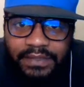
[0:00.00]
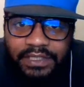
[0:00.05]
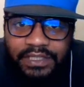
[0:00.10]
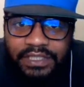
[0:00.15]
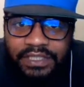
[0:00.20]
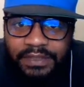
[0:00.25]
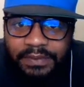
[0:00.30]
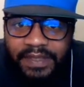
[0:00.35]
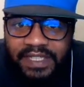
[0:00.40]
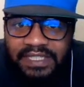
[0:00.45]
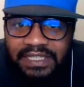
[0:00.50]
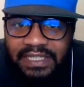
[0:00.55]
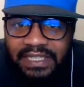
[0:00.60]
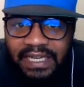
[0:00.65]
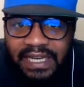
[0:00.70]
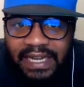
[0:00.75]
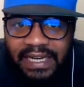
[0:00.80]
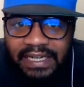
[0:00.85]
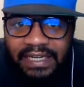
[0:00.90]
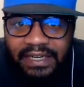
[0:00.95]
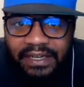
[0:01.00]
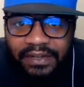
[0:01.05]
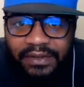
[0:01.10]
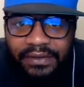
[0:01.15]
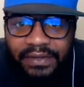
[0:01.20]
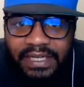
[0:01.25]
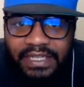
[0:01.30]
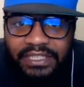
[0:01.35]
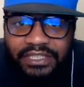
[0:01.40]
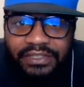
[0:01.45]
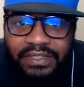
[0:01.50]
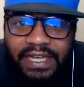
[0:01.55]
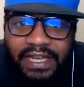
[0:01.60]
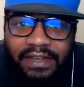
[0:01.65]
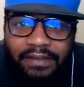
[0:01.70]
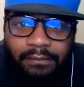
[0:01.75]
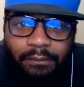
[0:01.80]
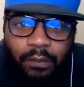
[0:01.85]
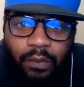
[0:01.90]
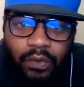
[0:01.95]
you're just basically letting it know that you
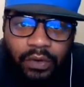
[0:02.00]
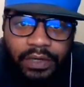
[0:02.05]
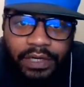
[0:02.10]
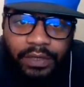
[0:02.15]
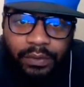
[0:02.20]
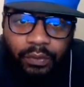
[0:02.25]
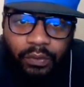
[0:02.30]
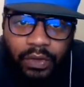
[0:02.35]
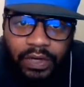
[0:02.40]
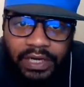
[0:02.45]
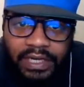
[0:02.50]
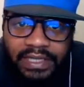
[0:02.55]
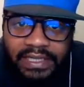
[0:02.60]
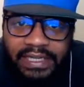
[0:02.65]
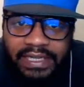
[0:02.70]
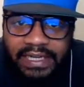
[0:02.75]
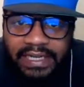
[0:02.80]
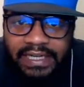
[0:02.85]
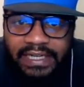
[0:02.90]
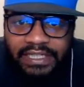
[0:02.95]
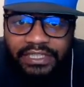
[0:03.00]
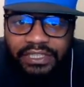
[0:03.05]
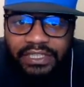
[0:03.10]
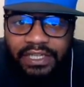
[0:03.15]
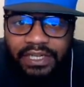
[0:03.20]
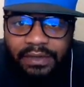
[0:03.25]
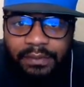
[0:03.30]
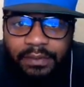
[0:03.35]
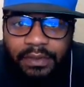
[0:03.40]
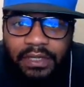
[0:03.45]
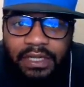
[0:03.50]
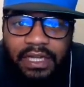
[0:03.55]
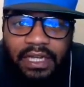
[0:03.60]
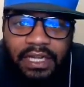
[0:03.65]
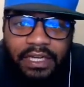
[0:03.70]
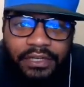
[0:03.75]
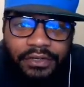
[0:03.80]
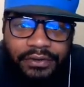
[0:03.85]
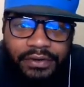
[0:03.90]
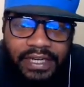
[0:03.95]
have more than one thing that you're going to put
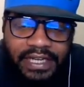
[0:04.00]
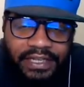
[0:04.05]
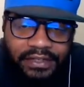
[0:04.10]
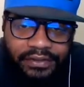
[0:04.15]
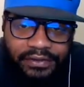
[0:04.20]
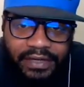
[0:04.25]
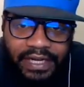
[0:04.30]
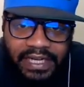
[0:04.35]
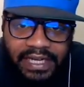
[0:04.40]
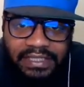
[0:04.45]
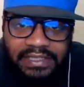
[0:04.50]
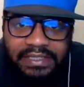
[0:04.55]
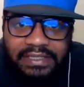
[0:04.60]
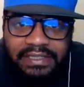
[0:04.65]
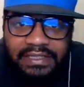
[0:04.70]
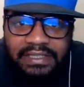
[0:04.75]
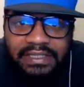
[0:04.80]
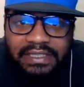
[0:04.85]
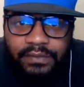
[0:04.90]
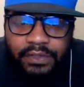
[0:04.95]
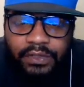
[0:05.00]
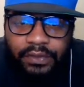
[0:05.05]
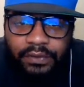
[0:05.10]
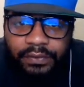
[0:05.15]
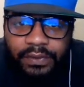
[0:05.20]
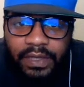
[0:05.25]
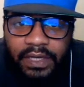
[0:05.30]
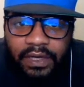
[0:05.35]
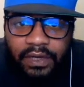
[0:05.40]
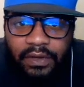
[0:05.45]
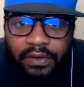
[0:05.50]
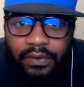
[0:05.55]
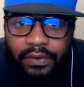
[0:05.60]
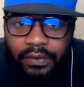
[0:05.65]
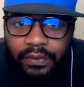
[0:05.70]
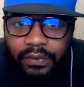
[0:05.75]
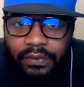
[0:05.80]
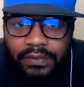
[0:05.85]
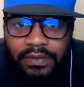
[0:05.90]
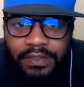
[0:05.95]
under Ethernets. So if we
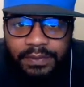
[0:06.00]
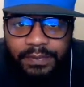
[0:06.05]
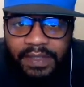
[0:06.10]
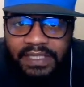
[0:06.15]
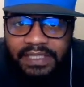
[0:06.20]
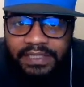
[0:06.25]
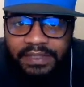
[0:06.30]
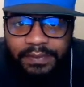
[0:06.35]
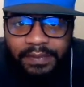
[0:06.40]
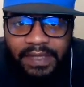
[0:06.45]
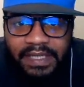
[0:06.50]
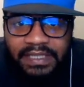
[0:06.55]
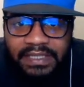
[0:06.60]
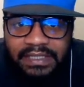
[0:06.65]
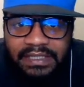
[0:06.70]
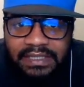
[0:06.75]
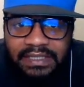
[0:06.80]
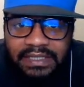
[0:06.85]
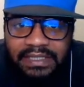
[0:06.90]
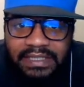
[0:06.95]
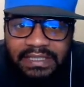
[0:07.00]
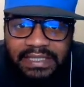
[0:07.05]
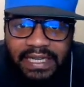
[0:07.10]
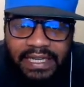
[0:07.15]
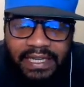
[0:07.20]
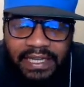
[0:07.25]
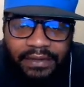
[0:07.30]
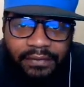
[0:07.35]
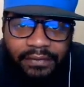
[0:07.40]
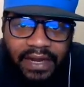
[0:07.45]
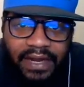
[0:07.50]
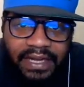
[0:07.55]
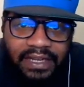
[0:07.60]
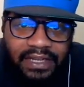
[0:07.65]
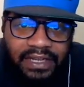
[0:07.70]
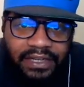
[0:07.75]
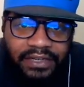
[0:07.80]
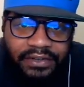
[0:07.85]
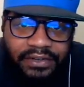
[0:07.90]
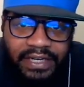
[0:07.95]
go space space to take it right
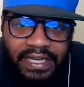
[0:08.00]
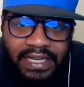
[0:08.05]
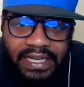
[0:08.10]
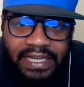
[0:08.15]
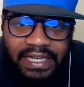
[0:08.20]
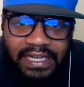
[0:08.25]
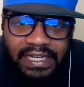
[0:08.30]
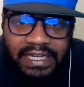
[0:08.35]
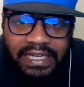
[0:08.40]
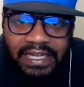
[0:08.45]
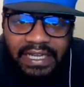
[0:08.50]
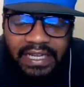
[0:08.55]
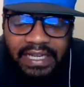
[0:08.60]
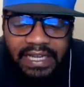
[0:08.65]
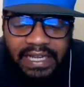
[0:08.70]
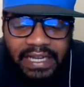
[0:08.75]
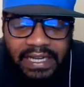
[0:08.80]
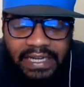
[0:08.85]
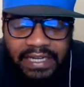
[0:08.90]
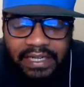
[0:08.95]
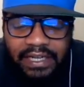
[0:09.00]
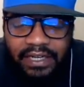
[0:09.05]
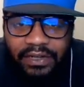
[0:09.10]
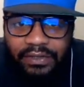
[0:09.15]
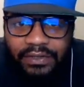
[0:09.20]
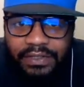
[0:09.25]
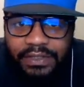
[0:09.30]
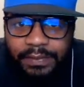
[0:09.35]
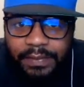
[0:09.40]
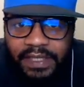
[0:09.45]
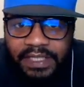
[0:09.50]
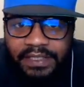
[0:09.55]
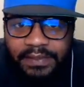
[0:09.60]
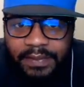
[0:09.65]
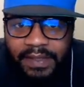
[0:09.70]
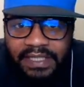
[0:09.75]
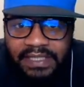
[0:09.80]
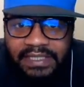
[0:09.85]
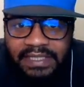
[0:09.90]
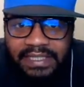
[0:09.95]
under the E and then go space
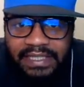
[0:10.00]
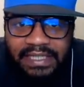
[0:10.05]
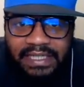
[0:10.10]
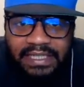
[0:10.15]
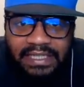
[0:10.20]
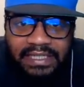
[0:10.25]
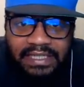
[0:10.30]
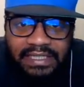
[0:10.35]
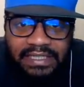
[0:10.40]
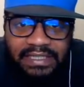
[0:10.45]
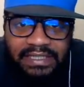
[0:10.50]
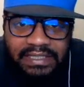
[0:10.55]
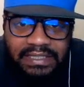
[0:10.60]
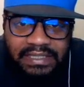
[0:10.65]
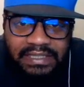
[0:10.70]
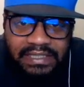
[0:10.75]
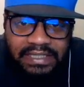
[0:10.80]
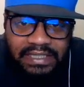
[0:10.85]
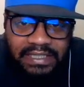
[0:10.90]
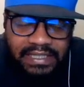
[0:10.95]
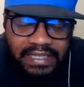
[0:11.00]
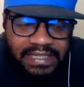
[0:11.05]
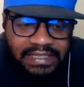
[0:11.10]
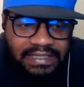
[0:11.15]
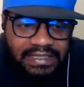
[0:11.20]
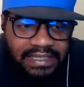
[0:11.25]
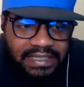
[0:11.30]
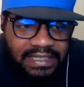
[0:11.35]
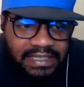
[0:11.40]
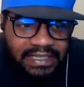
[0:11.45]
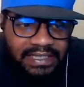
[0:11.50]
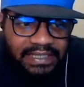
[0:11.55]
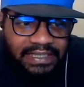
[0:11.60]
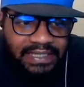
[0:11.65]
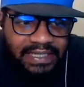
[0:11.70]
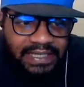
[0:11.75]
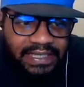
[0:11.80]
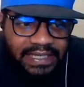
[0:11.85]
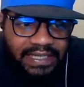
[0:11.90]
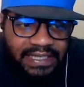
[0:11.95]
space again, that's a
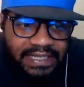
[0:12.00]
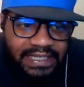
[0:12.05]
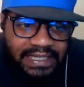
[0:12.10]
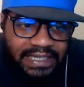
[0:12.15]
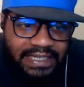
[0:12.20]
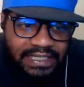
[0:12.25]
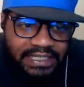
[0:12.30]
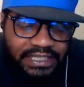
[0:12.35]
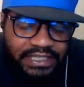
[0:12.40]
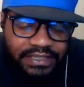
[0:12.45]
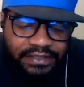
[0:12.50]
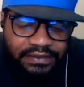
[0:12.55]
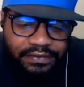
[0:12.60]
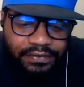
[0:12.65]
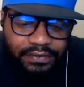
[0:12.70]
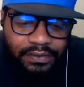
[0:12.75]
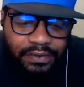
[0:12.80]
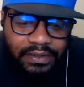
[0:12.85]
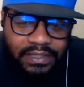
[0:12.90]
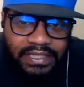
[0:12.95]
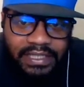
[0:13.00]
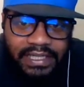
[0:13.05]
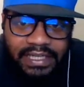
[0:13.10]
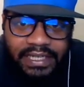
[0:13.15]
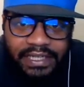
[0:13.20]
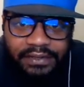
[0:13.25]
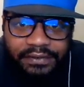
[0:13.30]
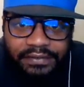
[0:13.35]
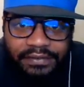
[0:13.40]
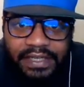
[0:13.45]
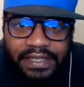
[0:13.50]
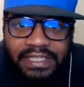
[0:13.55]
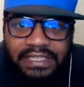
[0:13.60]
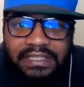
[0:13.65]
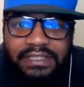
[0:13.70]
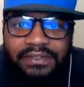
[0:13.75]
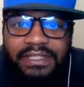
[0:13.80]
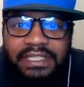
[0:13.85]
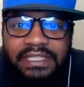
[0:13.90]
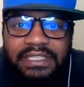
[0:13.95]
the indentation for the interface.
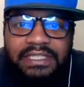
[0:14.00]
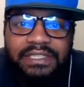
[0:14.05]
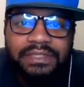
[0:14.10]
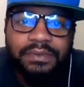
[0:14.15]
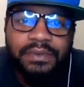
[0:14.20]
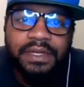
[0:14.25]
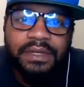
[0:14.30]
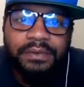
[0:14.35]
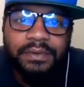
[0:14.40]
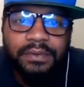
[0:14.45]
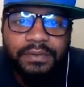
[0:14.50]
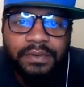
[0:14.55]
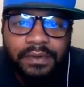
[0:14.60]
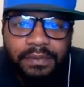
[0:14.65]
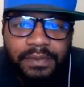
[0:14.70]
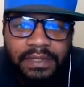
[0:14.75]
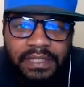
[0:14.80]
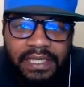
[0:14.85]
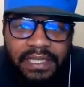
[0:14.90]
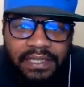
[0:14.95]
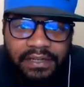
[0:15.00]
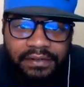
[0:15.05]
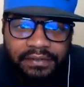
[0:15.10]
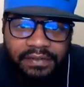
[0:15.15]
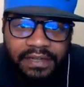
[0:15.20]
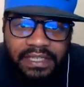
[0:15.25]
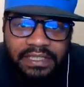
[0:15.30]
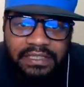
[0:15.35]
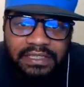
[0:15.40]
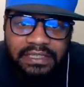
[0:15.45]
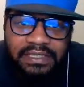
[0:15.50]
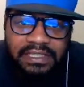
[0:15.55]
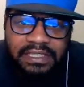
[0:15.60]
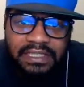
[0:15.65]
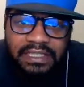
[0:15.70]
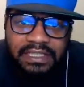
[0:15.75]
So this is where we want to put the interface.